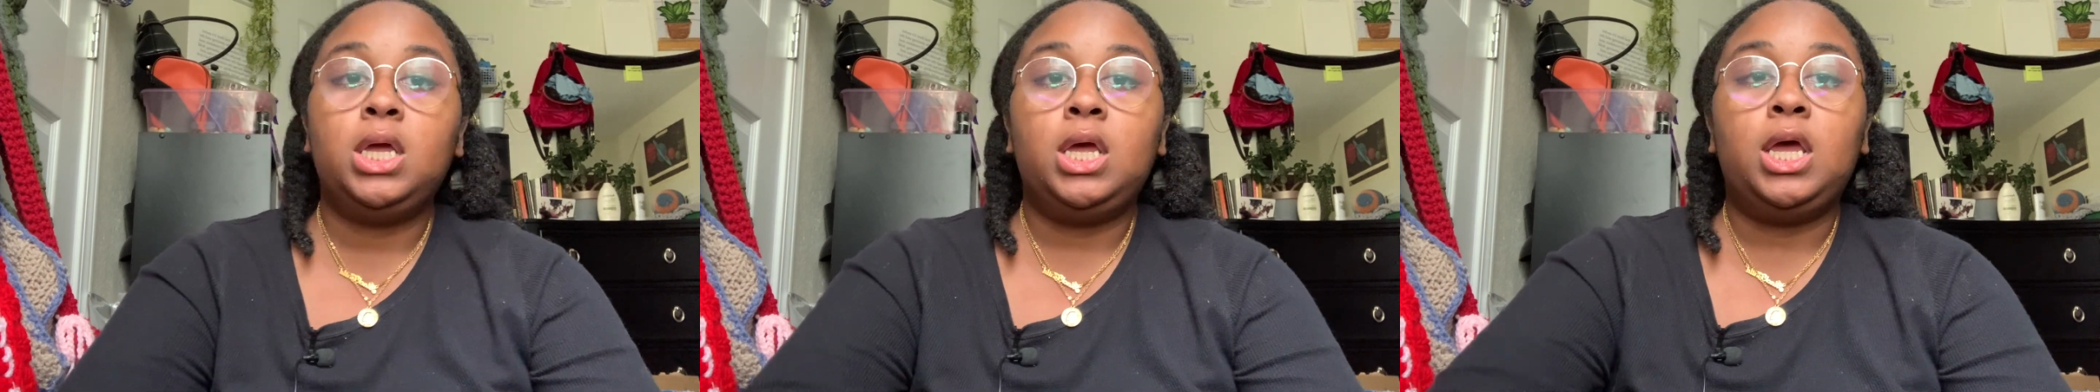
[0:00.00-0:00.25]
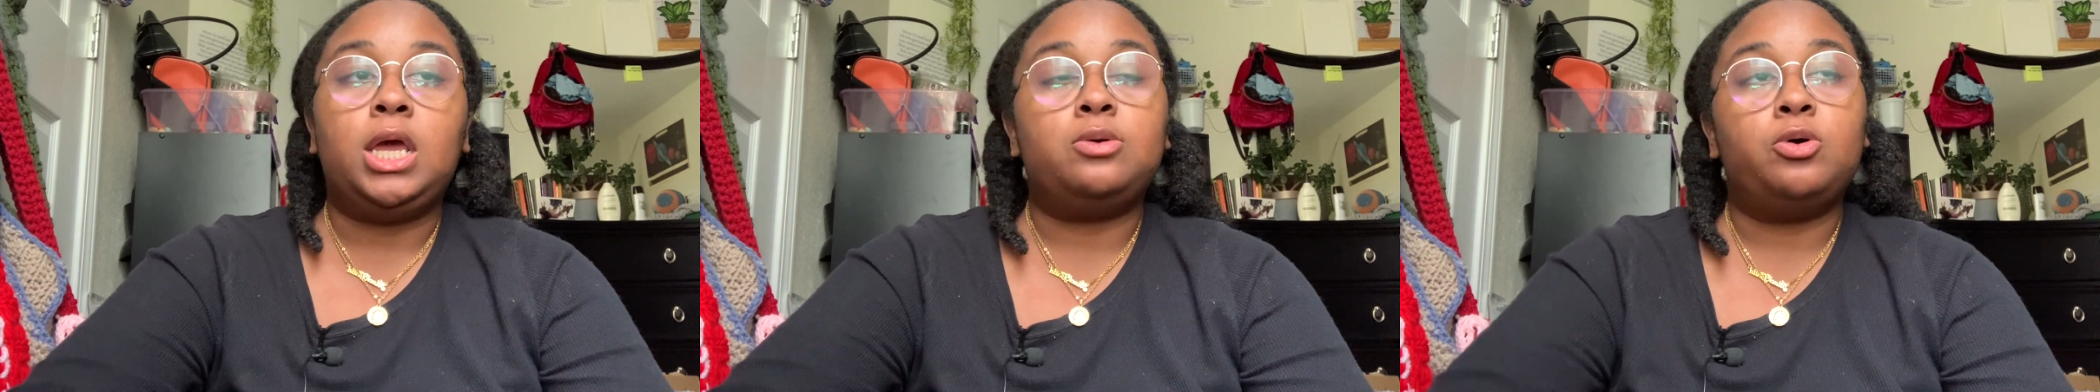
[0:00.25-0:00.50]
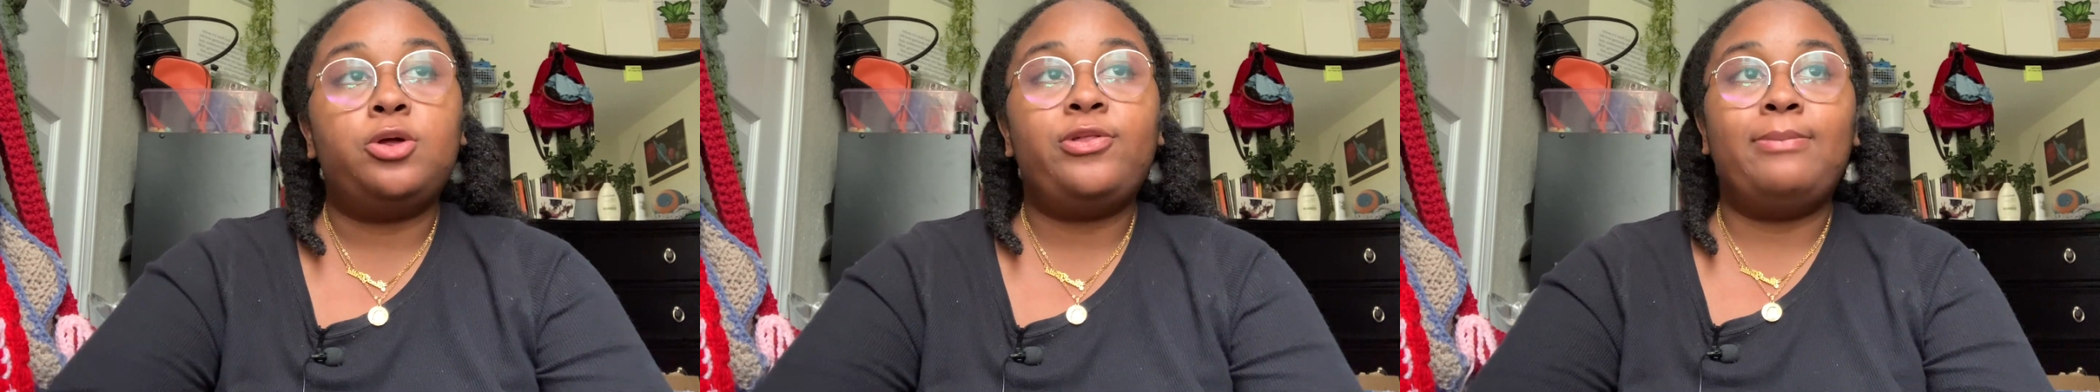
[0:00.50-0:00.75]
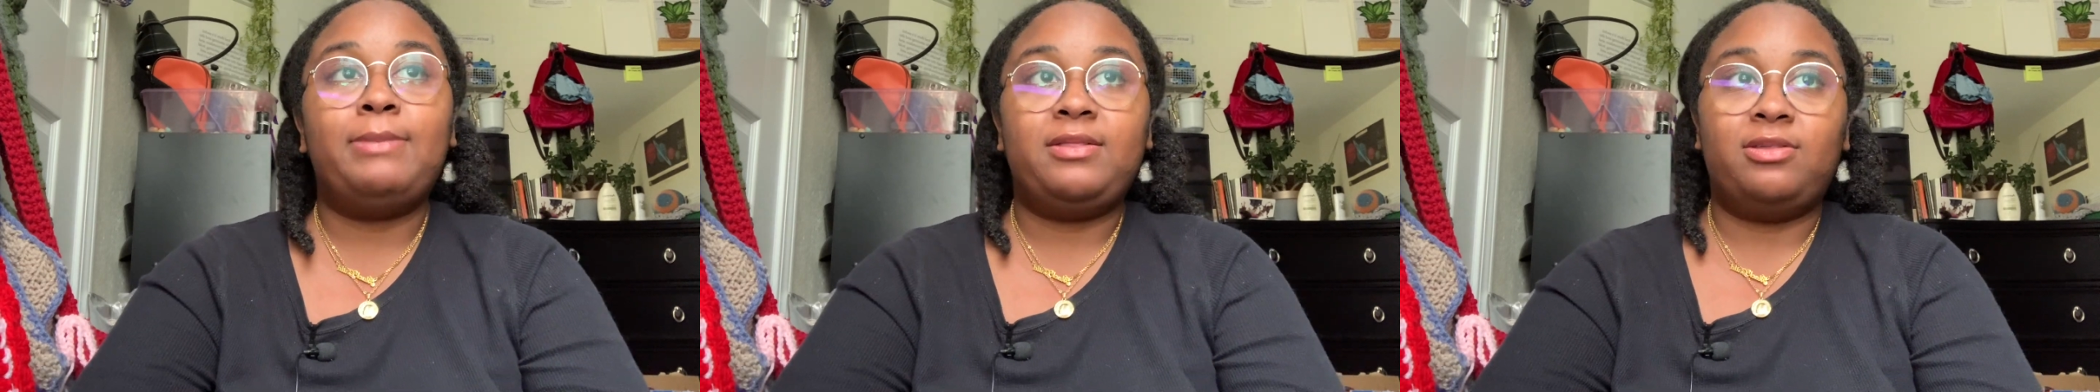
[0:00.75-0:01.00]
In order to
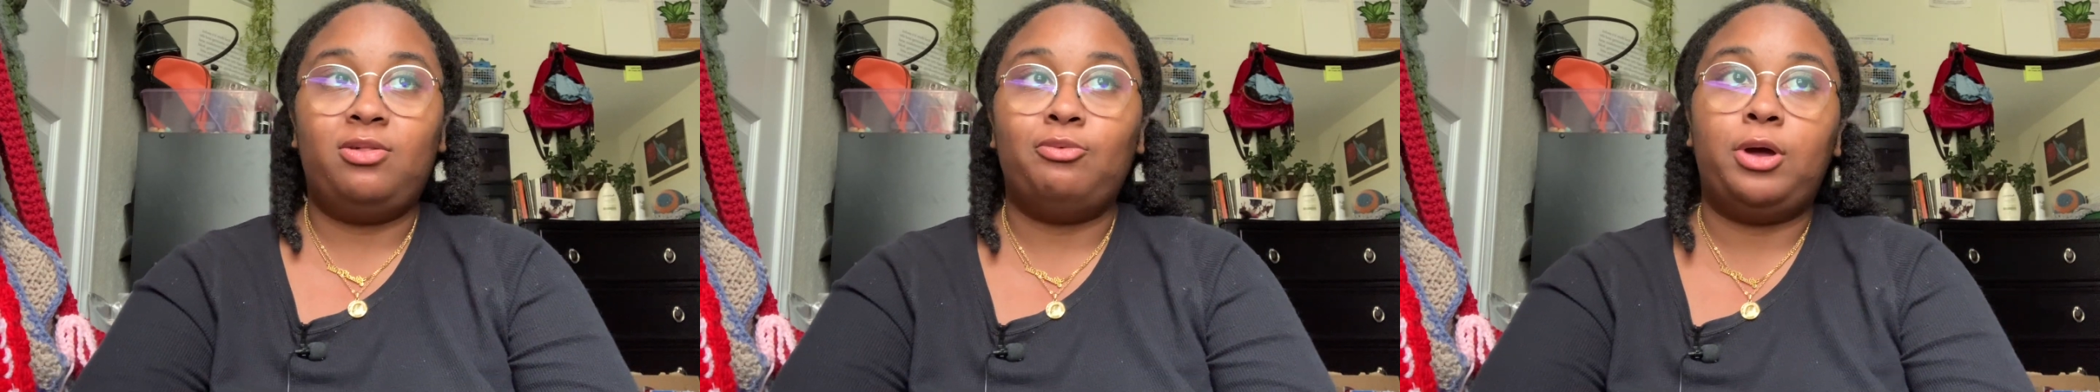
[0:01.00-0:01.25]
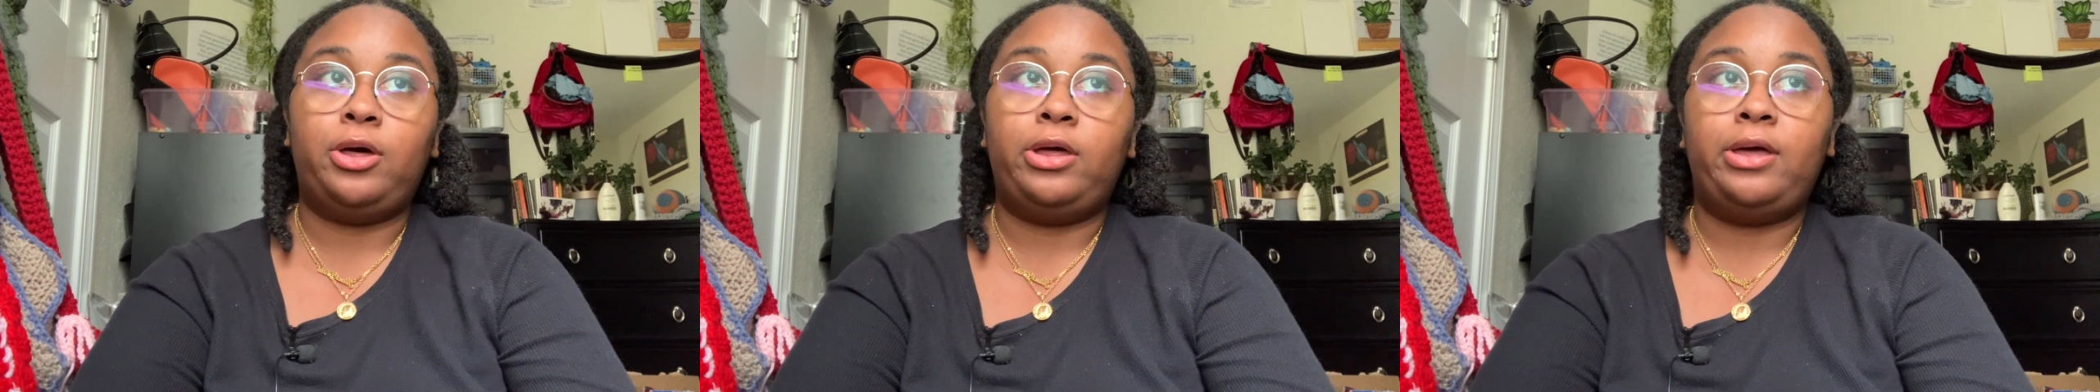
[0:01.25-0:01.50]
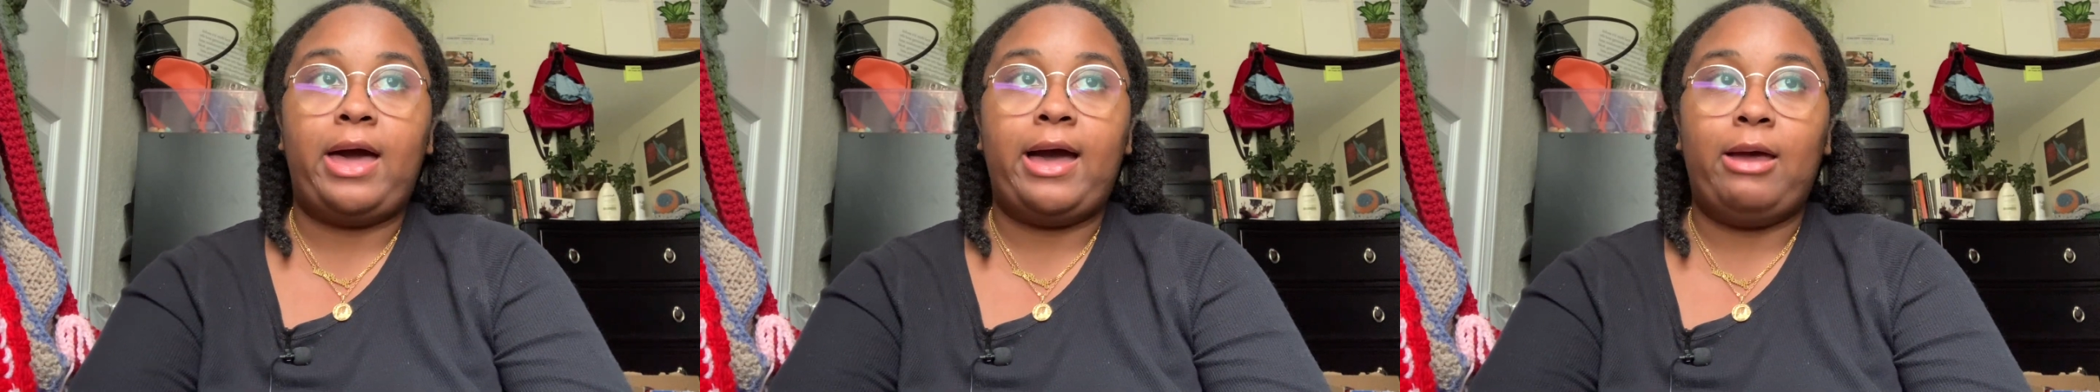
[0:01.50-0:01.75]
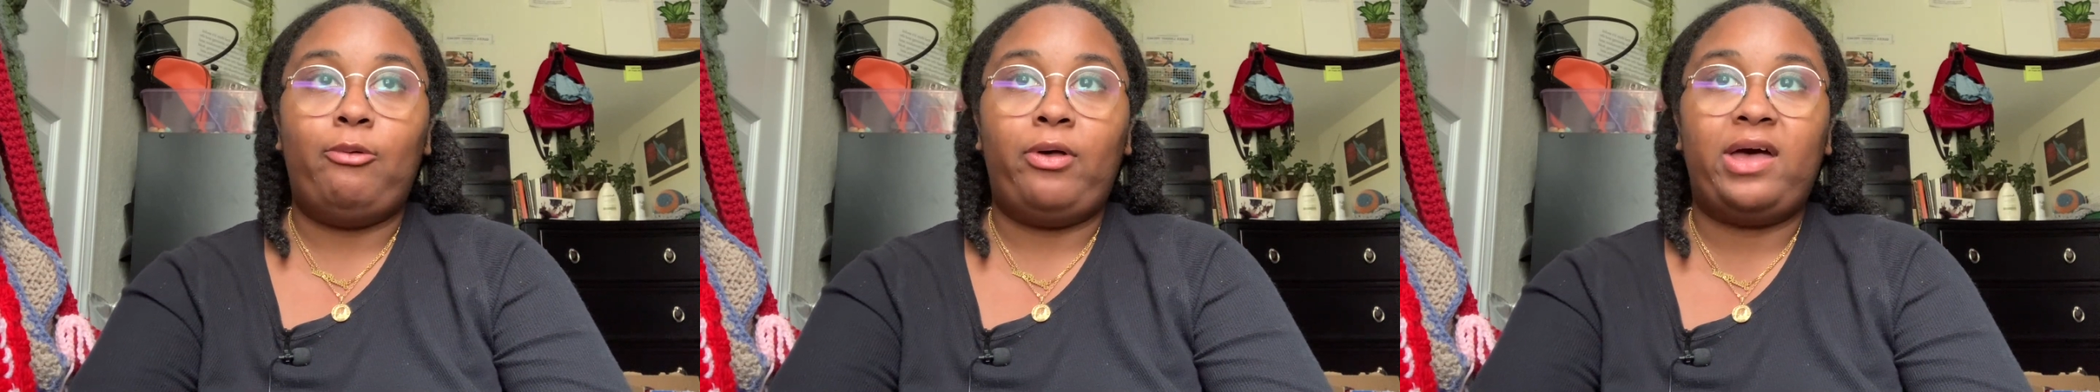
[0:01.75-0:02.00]
make this rug, I
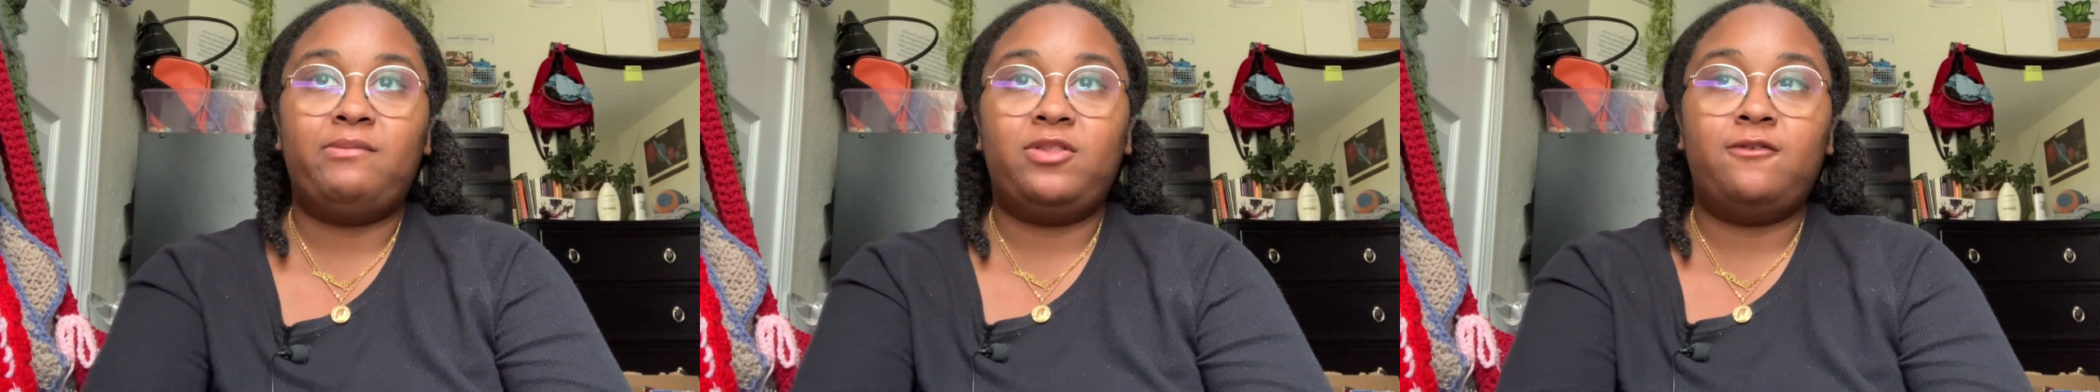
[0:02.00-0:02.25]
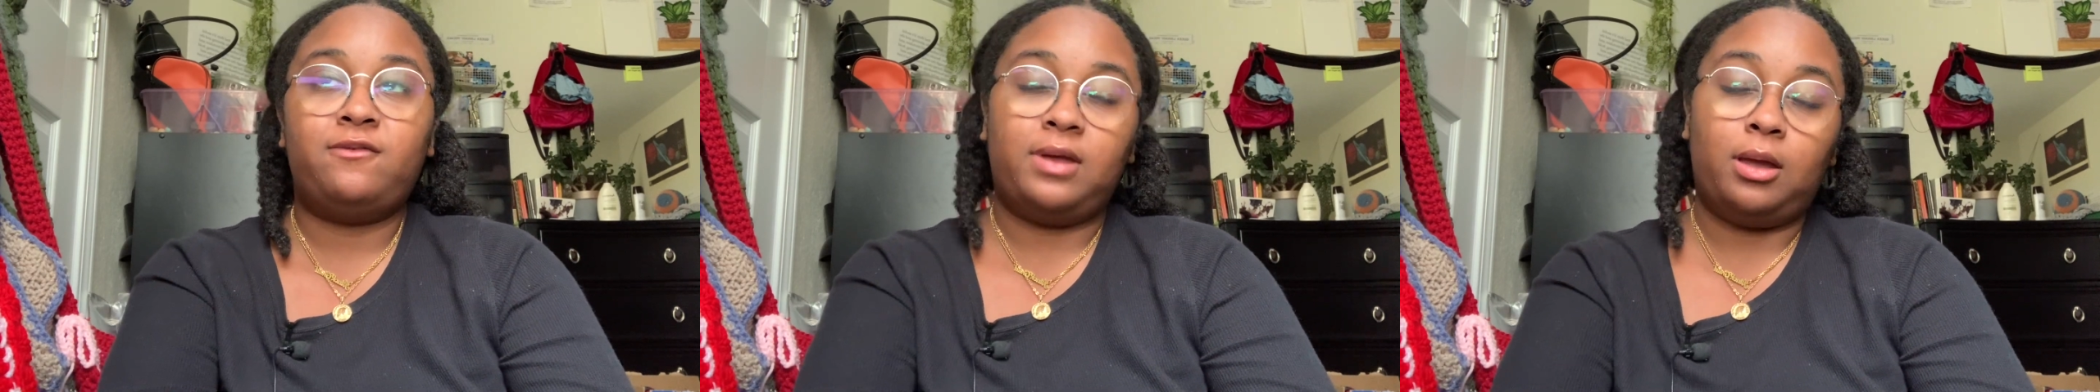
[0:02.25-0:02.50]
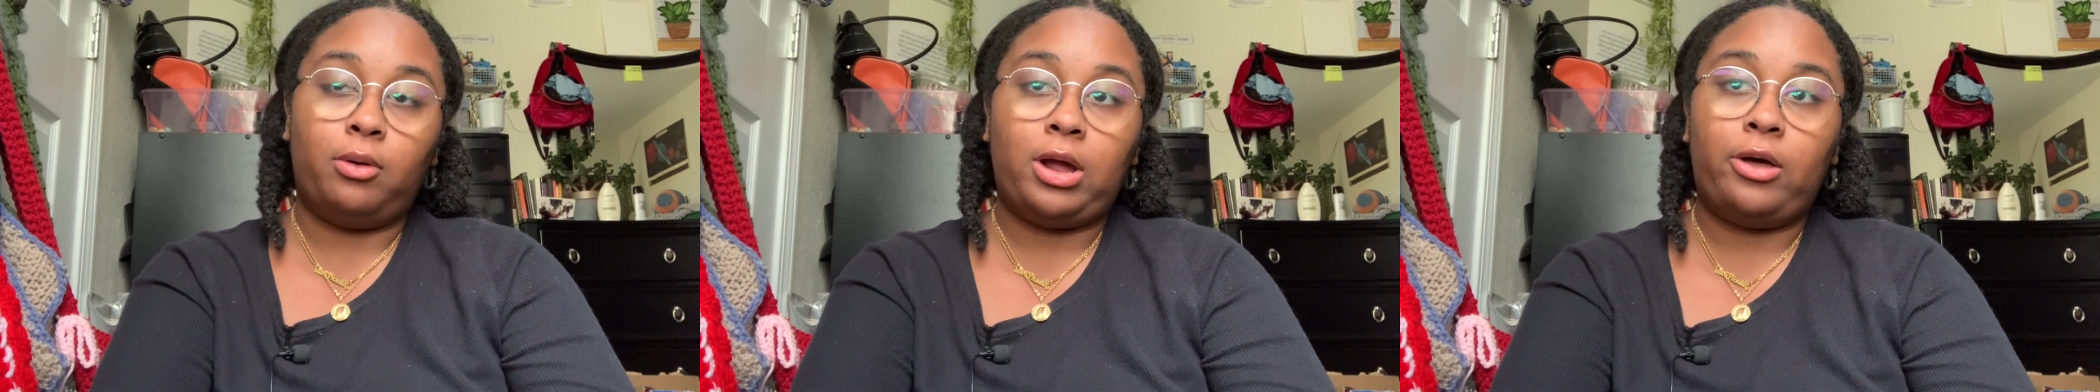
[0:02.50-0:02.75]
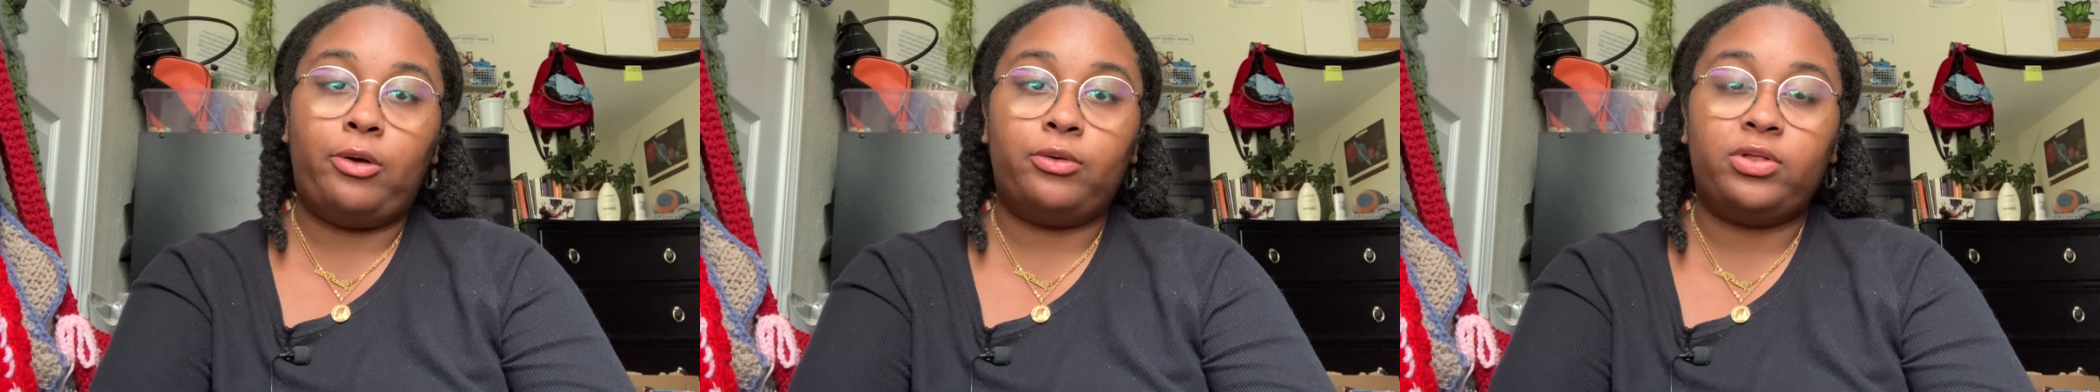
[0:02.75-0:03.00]
will have to figure
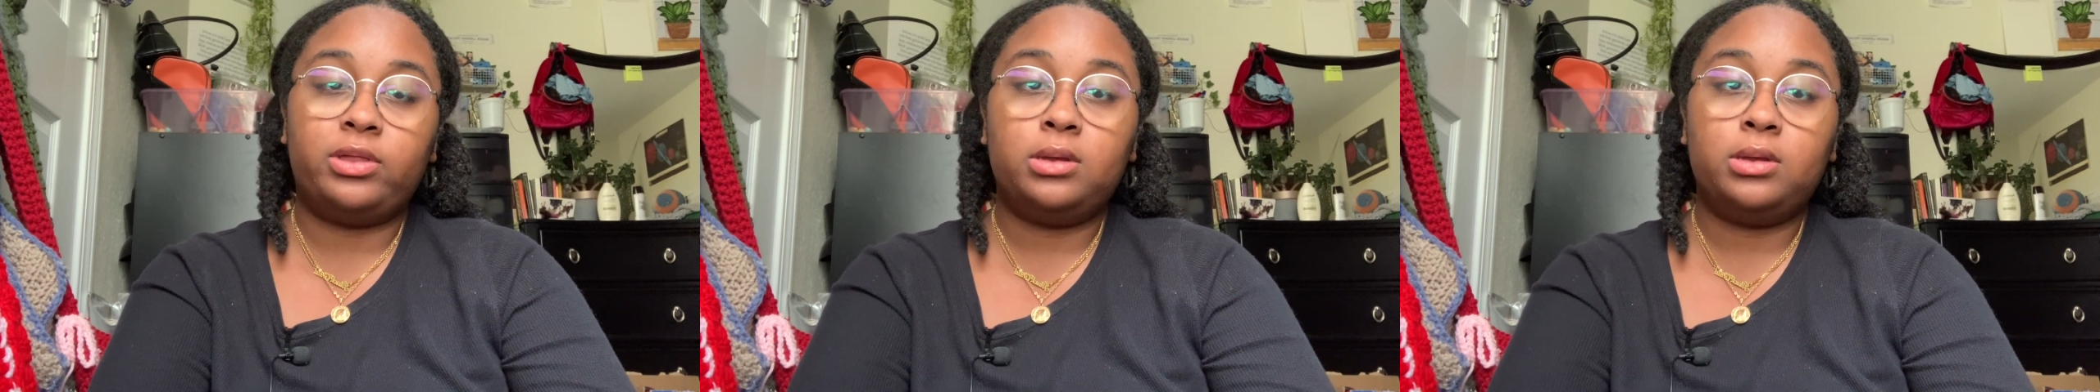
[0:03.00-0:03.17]
out